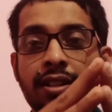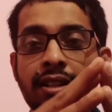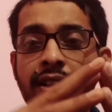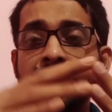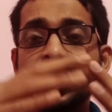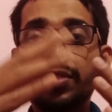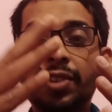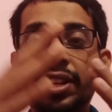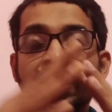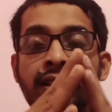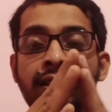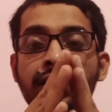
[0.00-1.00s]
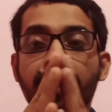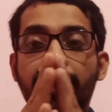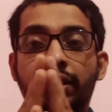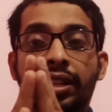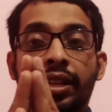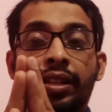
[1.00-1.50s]
This 5-year
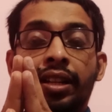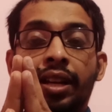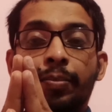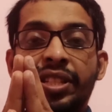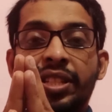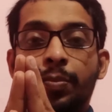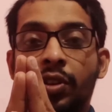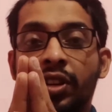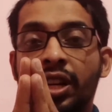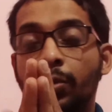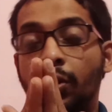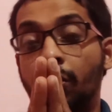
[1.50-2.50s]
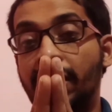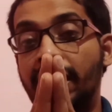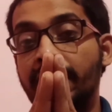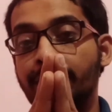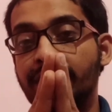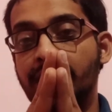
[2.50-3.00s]
integrated MSc program or
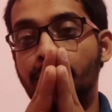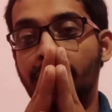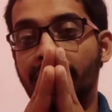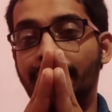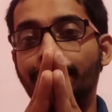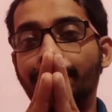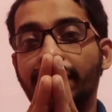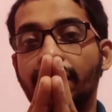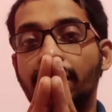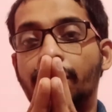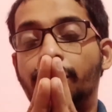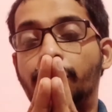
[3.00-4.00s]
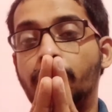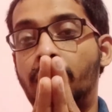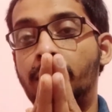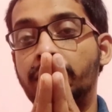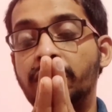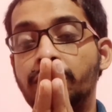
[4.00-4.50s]
IMSc program
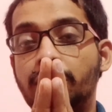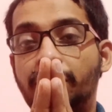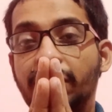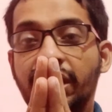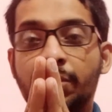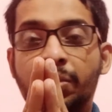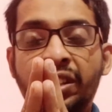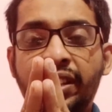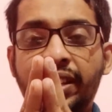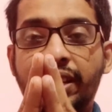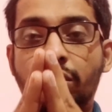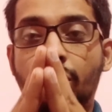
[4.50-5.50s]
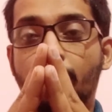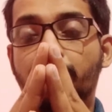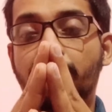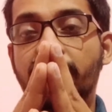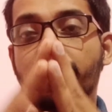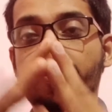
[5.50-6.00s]
from University of Hyderabad is
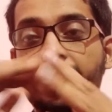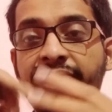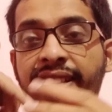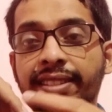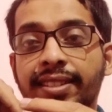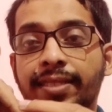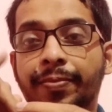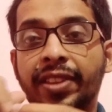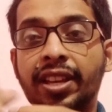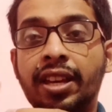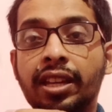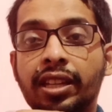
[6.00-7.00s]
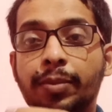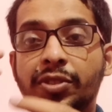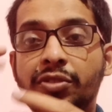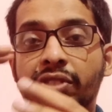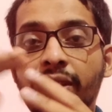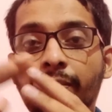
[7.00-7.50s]
offered in physics,
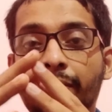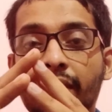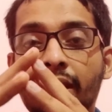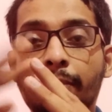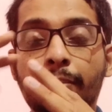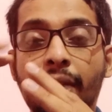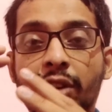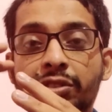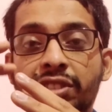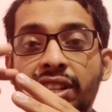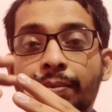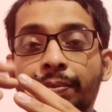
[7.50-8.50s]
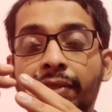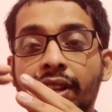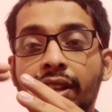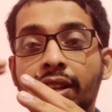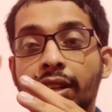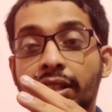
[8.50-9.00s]
chemistry, biology,
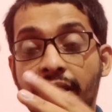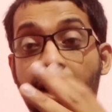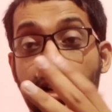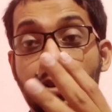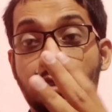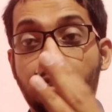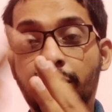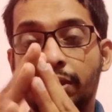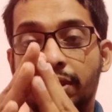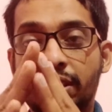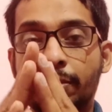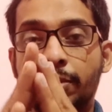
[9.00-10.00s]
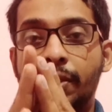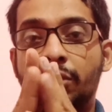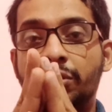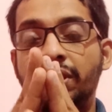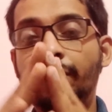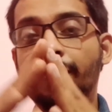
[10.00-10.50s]
systems
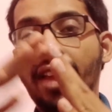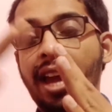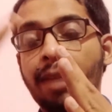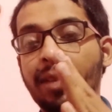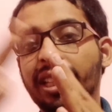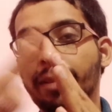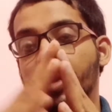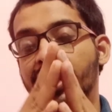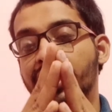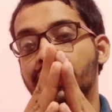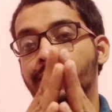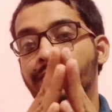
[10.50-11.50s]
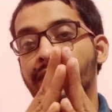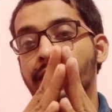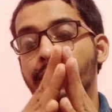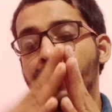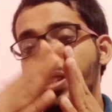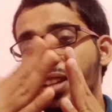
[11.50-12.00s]
biology and mathematics,
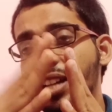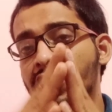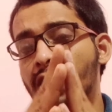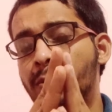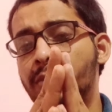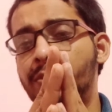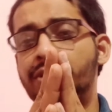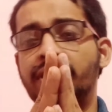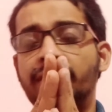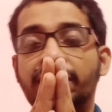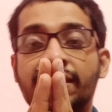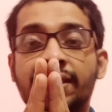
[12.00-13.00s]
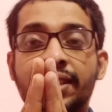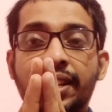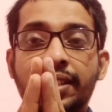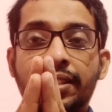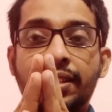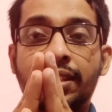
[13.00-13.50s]
besides optometry and vision
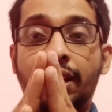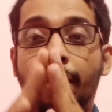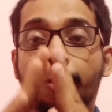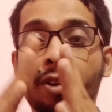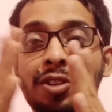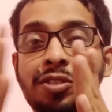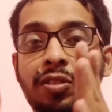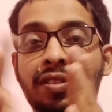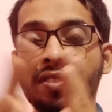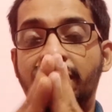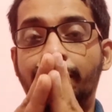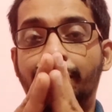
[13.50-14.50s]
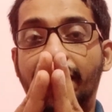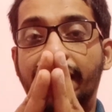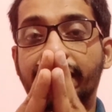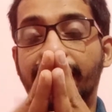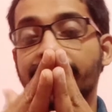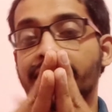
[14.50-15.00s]
sciences, applied geology
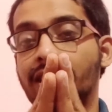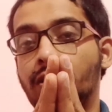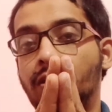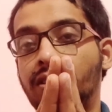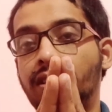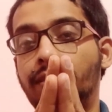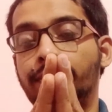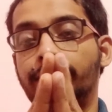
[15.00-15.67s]
and health psychology.